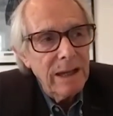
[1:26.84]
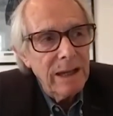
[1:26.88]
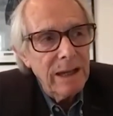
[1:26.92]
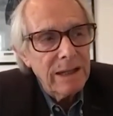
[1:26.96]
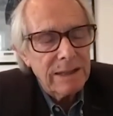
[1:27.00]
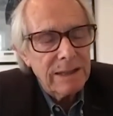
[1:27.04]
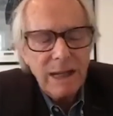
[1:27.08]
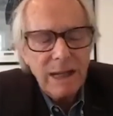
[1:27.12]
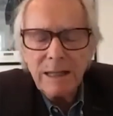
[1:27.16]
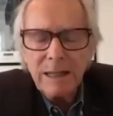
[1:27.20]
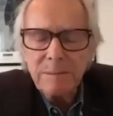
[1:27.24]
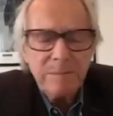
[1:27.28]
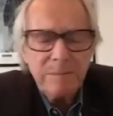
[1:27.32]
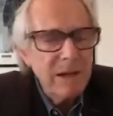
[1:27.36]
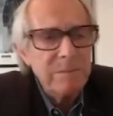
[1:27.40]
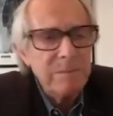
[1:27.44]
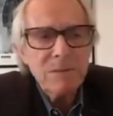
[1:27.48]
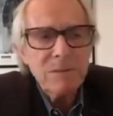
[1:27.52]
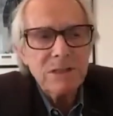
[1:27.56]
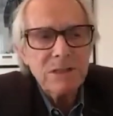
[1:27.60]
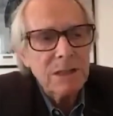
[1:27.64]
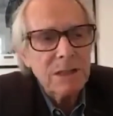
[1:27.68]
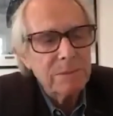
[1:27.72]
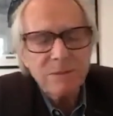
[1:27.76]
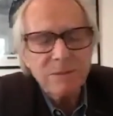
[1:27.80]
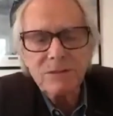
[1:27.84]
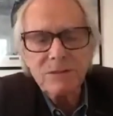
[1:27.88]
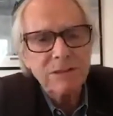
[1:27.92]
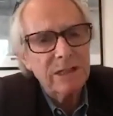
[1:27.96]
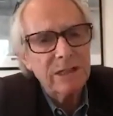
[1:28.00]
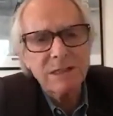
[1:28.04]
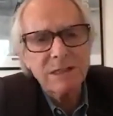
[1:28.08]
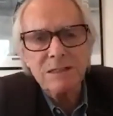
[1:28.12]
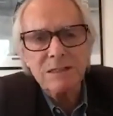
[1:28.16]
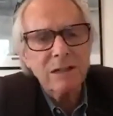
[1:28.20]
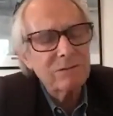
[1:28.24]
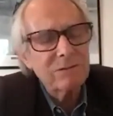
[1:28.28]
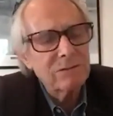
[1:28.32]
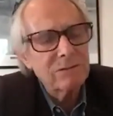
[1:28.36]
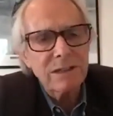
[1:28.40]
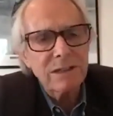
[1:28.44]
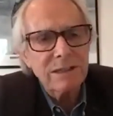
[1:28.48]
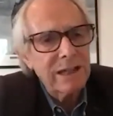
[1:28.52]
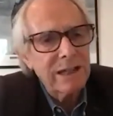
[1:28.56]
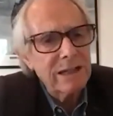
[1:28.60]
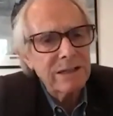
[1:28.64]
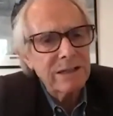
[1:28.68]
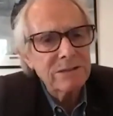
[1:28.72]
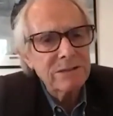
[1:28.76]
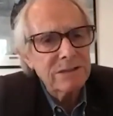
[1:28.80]
It had a membership of
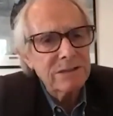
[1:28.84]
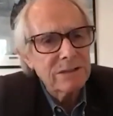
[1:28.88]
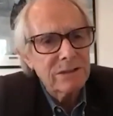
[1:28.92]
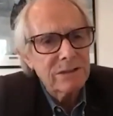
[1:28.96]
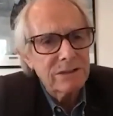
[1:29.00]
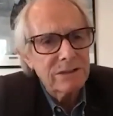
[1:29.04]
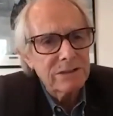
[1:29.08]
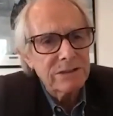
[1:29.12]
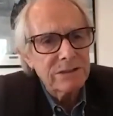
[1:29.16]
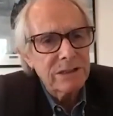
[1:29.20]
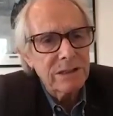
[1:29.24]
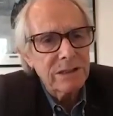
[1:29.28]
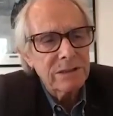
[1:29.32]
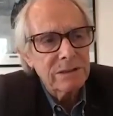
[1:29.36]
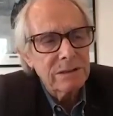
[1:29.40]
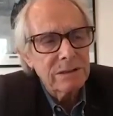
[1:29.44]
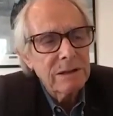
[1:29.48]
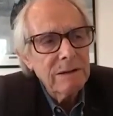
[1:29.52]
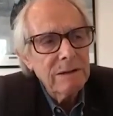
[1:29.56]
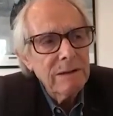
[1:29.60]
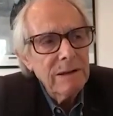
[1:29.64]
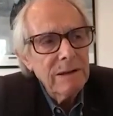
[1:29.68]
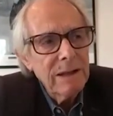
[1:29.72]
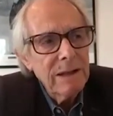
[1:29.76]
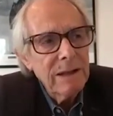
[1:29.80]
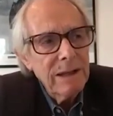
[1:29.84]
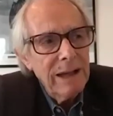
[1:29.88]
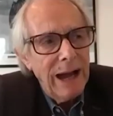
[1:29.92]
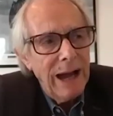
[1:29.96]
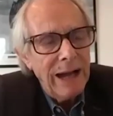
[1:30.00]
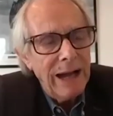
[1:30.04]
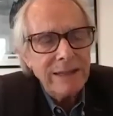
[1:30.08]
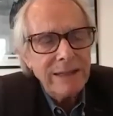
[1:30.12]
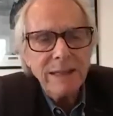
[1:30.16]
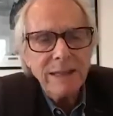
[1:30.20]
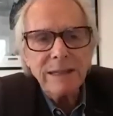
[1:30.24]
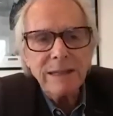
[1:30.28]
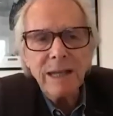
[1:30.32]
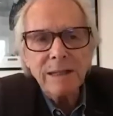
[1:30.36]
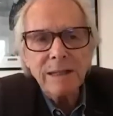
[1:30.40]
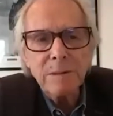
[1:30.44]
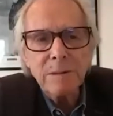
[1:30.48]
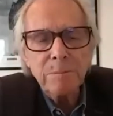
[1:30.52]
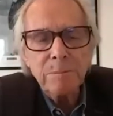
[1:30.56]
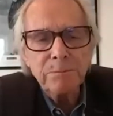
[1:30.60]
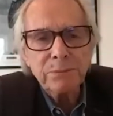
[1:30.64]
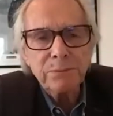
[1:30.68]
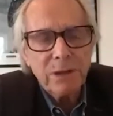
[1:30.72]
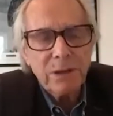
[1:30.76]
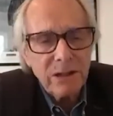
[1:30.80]
600,000 or so. And it had
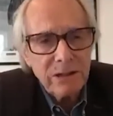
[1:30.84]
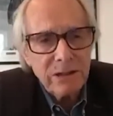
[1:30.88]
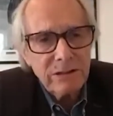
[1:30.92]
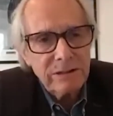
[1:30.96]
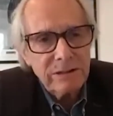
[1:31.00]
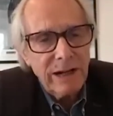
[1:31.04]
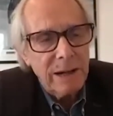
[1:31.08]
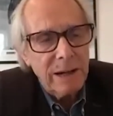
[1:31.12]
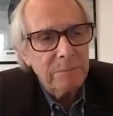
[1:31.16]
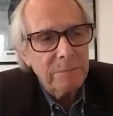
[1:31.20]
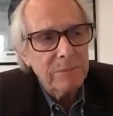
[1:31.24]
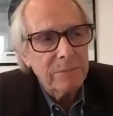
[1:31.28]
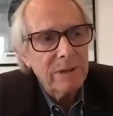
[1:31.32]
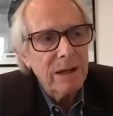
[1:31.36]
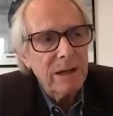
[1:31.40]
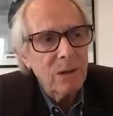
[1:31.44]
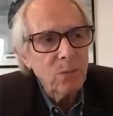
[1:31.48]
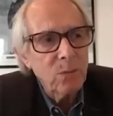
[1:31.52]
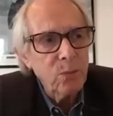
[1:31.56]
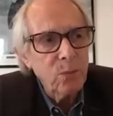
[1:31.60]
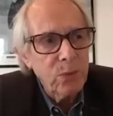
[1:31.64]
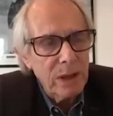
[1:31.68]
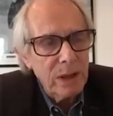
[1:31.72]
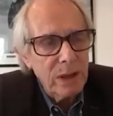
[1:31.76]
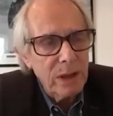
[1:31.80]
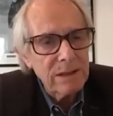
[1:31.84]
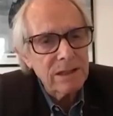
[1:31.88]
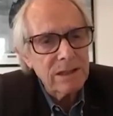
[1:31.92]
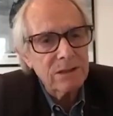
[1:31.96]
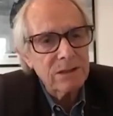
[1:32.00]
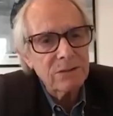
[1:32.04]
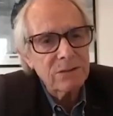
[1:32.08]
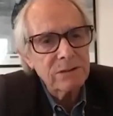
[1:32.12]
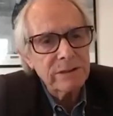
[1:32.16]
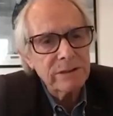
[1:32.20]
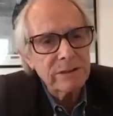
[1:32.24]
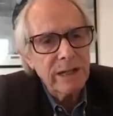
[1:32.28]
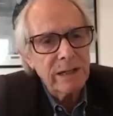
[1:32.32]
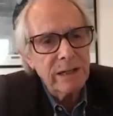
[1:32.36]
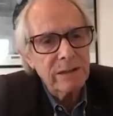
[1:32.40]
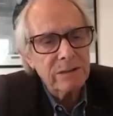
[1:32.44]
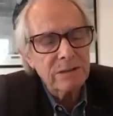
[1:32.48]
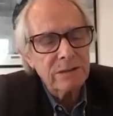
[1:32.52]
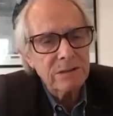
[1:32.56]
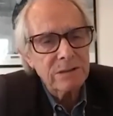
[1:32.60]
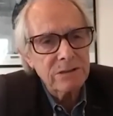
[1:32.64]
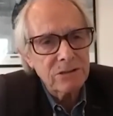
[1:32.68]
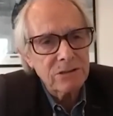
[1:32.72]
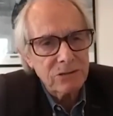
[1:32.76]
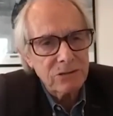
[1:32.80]
a program, a
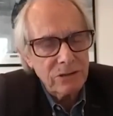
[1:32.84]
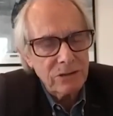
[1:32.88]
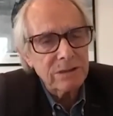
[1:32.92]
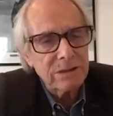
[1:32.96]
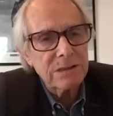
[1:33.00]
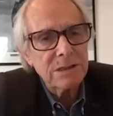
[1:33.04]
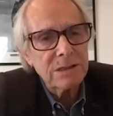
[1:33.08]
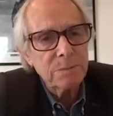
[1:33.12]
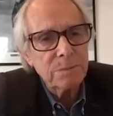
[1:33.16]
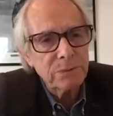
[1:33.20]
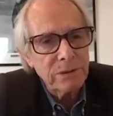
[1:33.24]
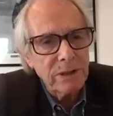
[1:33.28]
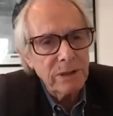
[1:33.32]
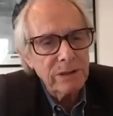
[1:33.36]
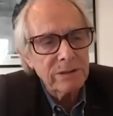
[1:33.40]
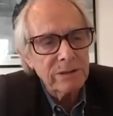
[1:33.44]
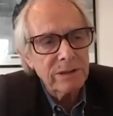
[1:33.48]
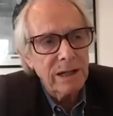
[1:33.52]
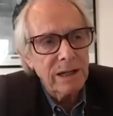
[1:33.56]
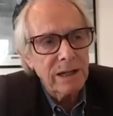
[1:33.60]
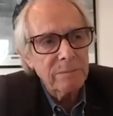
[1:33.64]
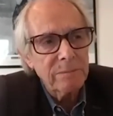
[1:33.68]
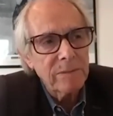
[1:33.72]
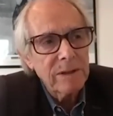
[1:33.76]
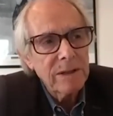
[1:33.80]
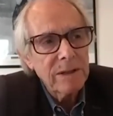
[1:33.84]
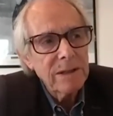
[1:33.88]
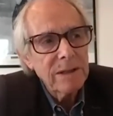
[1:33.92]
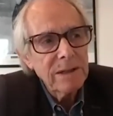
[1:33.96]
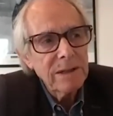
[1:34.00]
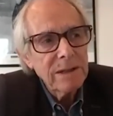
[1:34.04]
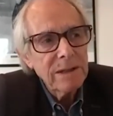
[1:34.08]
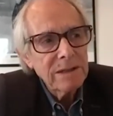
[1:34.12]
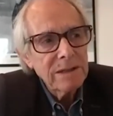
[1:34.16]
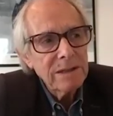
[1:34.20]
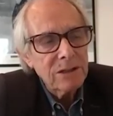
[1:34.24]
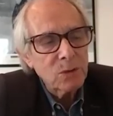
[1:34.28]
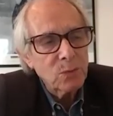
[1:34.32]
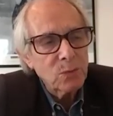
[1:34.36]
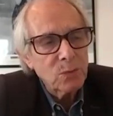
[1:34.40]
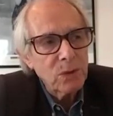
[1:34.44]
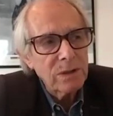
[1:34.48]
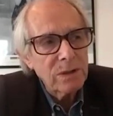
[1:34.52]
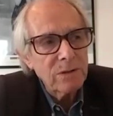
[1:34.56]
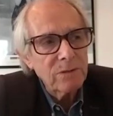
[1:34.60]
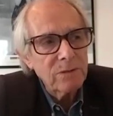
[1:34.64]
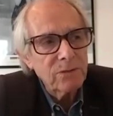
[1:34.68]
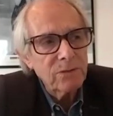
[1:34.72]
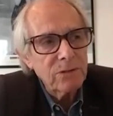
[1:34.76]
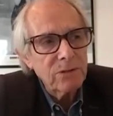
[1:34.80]
well-thought-out, constructive program that
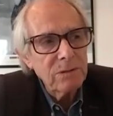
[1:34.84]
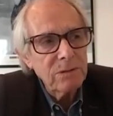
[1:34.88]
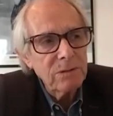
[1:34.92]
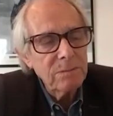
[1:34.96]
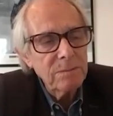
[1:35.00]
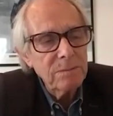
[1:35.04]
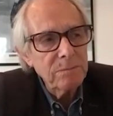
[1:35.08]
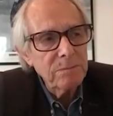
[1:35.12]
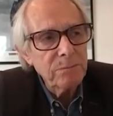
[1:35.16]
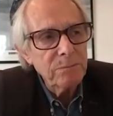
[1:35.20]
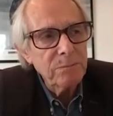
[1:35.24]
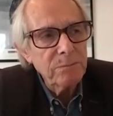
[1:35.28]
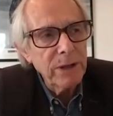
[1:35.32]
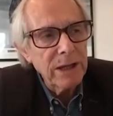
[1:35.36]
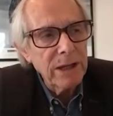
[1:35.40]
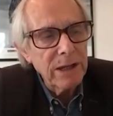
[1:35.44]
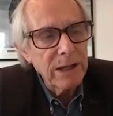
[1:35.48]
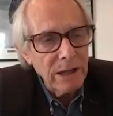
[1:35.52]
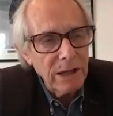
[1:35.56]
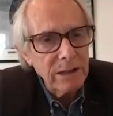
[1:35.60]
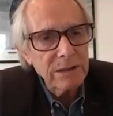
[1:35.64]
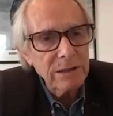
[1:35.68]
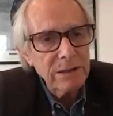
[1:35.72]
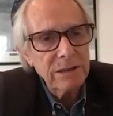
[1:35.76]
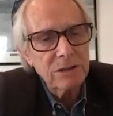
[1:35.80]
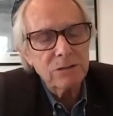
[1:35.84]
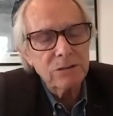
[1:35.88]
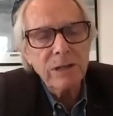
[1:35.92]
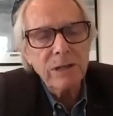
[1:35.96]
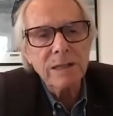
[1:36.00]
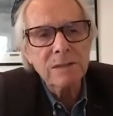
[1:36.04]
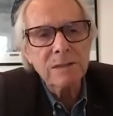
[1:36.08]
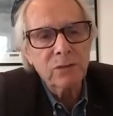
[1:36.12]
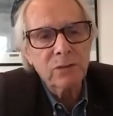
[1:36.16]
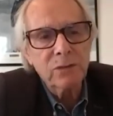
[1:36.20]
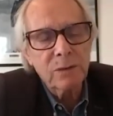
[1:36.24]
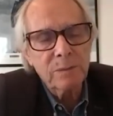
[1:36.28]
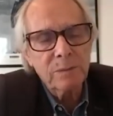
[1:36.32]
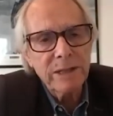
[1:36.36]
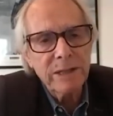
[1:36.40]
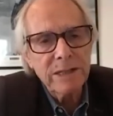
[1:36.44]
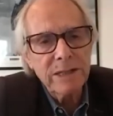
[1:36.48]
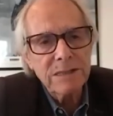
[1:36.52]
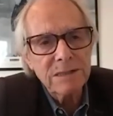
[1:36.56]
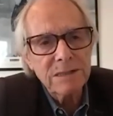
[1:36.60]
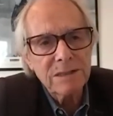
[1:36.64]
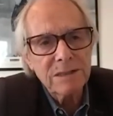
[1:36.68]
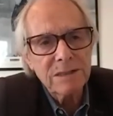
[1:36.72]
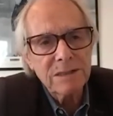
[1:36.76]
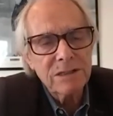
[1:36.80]
would have begun the
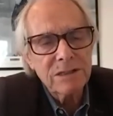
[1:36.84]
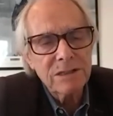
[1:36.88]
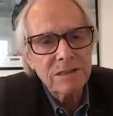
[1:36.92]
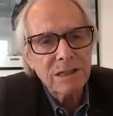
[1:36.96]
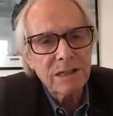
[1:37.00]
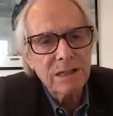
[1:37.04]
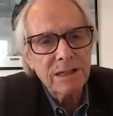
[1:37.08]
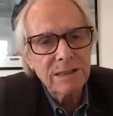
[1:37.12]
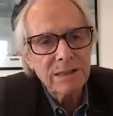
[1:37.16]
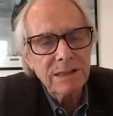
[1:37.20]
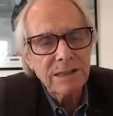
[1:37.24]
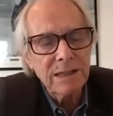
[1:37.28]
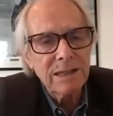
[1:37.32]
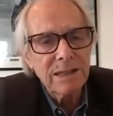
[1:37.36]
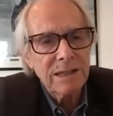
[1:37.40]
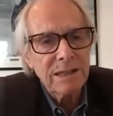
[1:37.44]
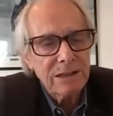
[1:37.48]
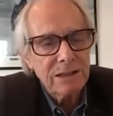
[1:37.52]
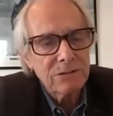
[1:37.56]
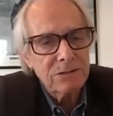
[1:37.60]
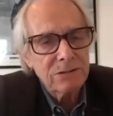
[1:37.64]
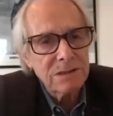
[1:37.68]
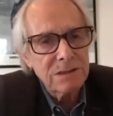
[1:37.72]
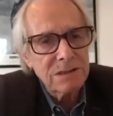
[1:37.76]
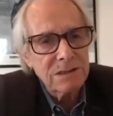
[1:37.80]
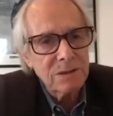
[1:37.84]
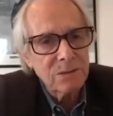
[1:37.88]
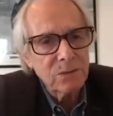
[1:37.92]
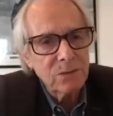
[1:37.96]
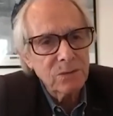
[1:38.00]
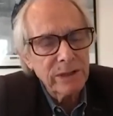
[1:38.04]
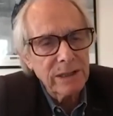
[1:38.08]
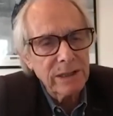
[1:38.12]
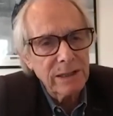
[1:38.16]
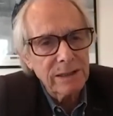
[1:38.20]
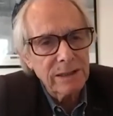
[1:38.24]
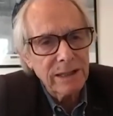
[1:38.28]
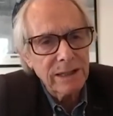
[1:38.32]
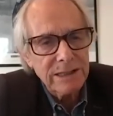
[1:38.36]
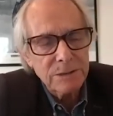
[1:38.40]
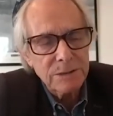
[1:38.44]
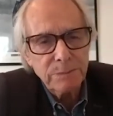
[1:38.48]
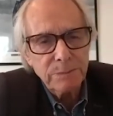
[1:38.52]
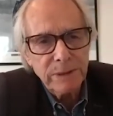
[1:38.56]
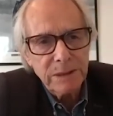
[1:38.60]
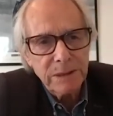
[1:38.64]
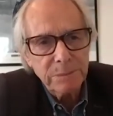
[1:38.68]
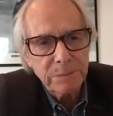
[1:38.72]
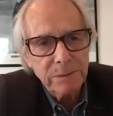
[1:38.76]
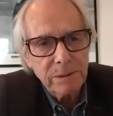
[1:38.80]
transformation of society in the interests of working-class
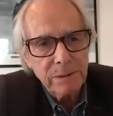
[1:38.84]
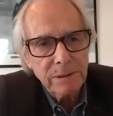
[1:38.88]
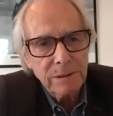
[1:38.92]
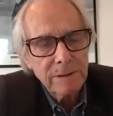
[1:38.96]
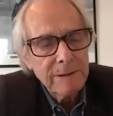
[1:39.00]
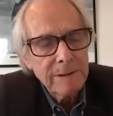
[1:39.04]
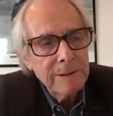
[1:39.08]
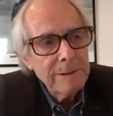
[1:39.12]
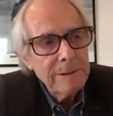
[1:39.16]
people.